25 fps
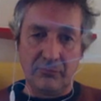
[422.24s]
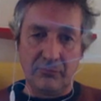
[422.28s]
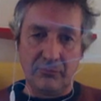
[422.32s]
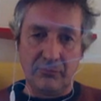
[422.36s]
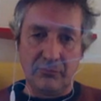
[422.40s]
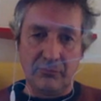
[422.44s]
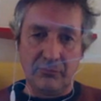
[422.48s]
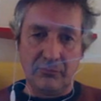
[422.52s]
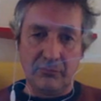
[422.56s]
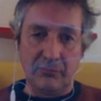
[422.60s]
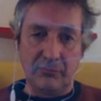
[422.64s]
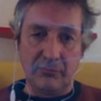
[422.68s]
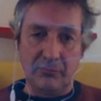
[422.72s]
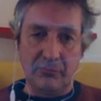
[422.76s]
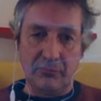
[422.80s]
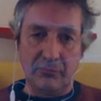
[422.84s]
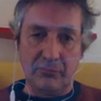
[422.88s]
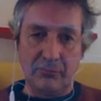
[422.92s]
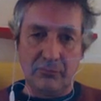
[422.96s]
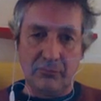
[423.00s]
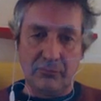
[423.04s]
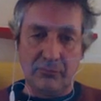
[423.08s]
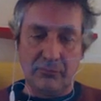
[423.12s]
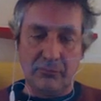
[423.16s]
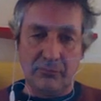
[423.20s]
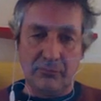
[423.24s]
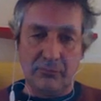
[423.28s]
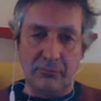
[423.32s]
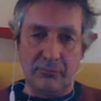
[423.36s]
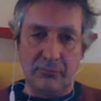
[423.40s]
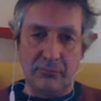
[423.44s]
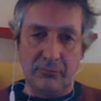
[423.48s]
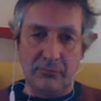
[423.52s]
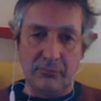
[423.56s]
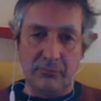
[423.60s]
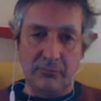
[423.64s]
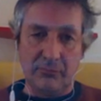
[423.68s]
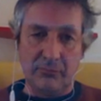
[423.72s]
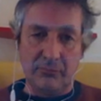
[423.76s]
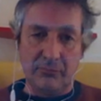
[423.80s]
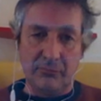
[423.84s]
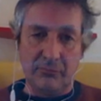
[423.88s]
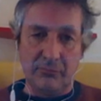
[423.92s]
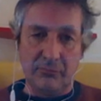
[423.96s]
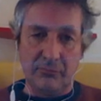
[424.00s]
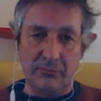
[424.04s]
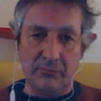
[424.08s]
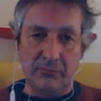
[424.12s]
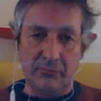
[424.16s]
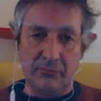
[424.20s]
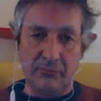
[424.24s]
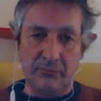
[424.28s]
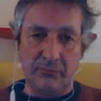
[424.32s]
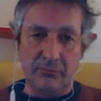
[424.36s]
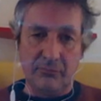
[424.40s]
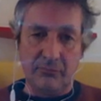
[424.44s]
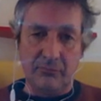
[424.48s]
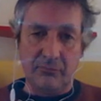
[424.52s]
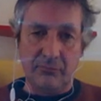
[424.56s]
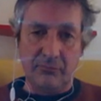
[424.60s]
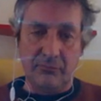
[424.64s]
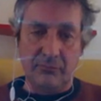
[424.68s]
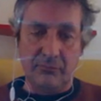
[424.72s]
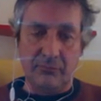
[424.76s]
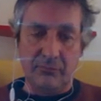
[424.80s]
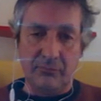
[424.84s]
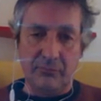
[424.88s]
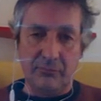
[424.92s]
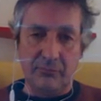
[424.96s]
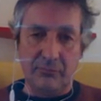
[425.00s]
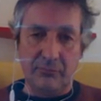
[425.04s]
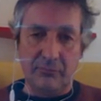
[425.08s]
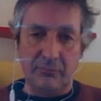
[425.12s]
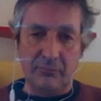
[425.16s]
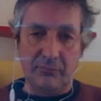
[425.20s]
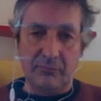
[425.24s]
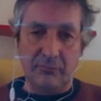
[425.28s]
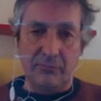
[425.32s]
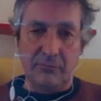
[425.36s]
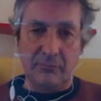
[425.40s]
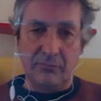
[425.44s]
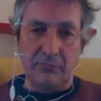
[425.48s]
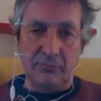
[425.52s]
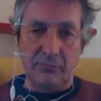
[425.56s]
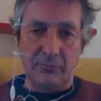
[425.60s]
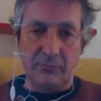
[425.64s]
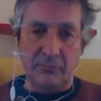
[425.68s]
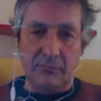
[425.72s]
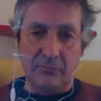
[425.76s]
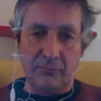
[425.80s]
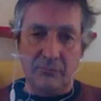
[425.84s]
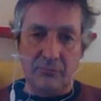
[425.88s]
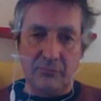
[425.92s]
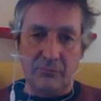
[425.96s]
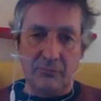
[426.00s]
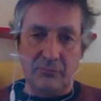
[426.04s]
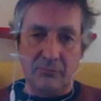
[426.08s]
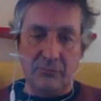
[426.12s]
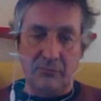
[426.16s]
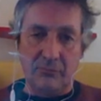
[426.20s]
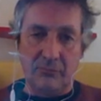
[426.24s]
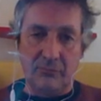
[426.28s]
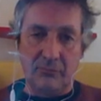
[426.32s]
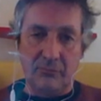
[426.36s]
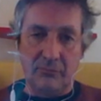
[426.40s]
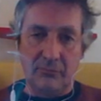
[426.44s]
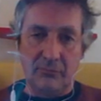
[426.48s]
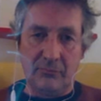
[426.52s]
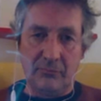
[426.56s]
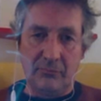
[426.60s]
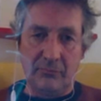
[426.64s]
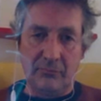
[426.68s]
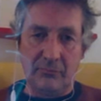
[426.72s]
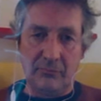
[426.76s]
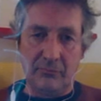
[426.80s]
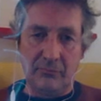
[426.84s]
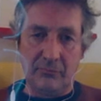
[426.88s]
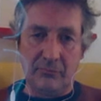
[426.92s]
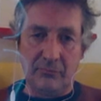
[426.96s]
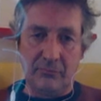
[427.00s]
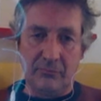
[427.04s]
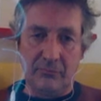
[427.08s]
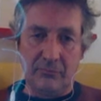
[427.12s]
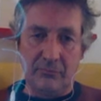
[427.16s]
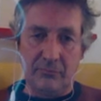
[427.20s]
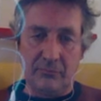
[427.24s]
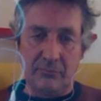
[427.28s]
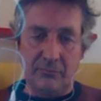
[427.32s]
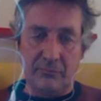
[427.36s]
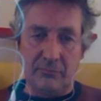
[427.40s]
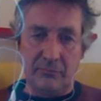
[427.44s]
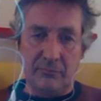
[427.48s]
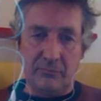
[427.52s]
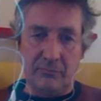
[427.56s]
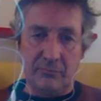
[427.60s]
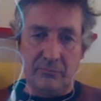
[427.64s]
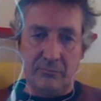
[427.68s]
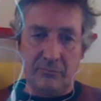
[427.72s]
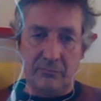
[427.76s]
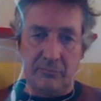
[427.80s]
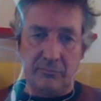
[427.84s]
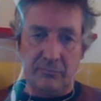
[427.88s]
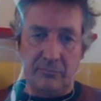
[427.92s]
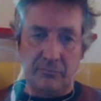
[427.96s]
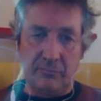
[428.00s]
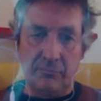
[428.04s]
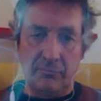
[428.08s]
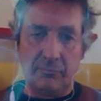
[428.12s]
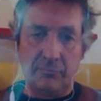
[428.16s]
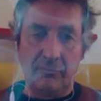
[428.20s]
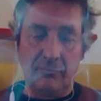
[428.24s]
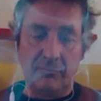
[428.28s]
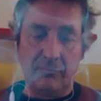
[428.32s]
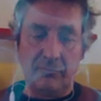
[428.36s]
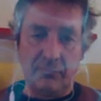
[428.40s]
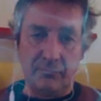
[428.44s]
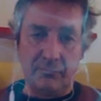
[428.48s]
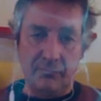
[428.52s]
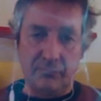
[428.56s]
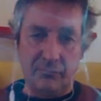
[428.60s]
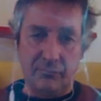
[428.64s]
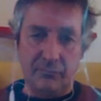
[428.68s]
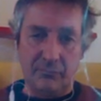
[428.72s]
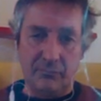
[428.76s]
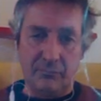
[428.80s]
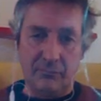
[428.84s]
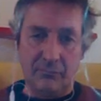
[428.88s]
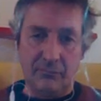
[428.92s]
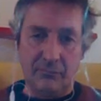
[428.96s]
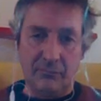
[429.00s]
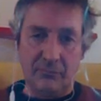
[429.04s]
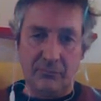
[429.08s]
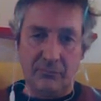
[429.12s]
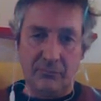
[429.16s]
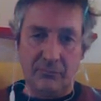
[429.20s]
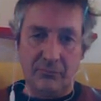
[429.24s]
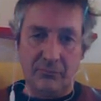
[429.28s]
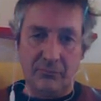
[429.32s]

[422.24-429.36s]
This person isn't speaking.